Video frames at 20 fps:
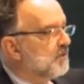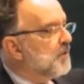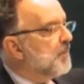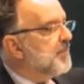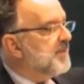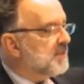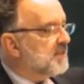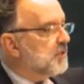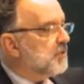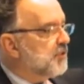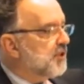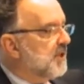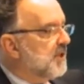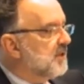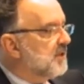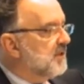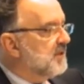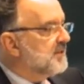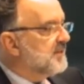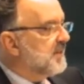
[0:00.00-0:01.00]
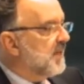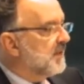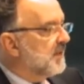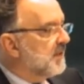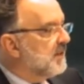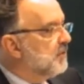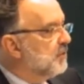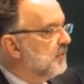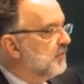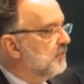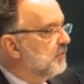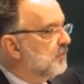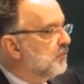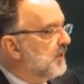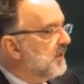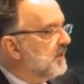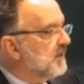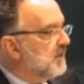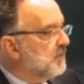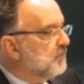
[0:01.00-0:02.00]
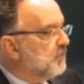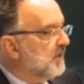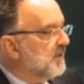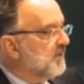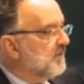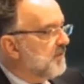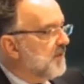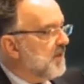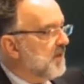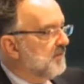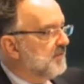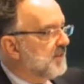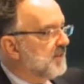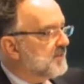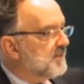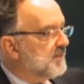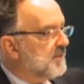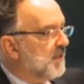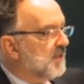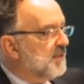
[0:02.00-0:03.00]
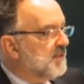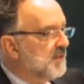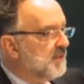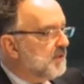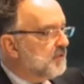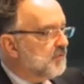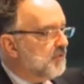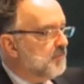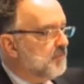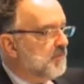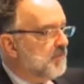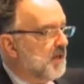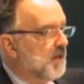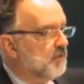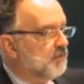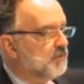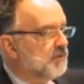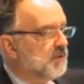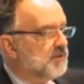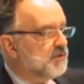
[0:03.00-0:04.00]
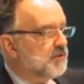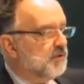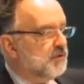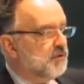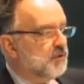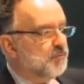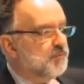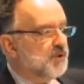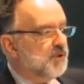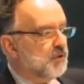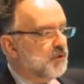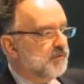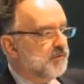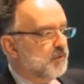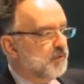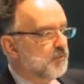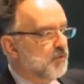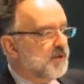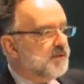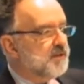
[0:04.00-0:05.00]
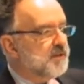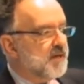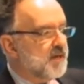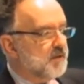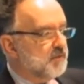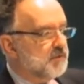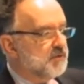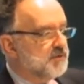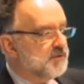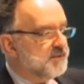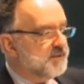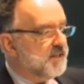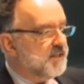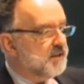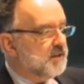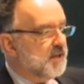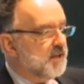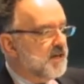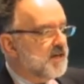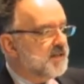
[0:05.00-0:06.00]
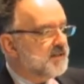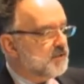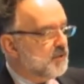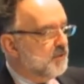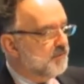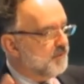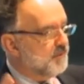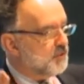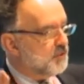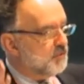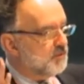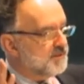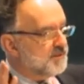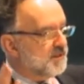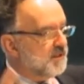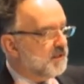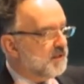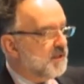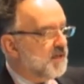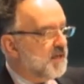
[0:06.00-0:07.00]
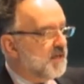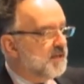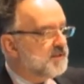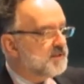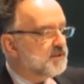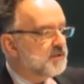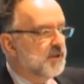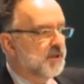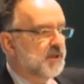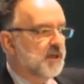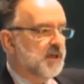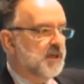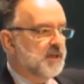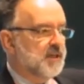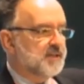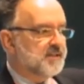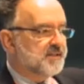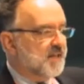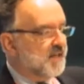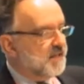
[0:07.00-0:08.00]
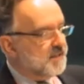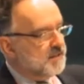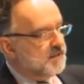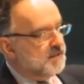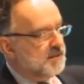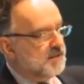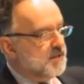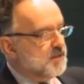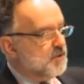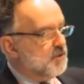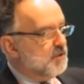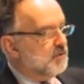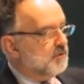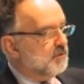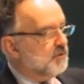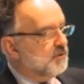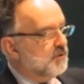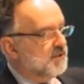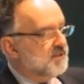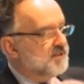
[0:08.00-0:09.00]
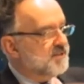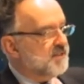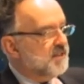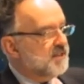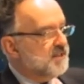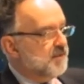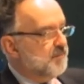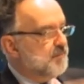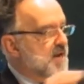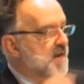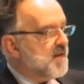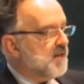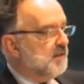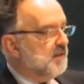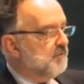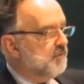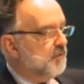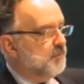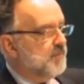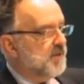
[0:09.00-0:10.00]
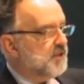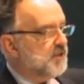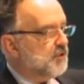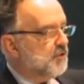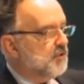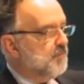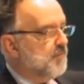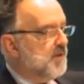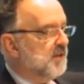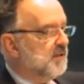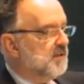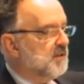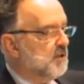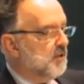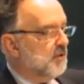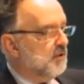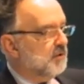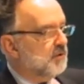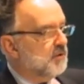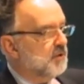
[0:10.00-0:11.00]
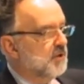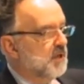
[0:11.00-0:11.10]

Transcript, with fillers: The message here is that in 2025, that's 9 years from now, there's going to be over 1,000 satellites, official satellites, scanning the Earth and sending back information about the Earth.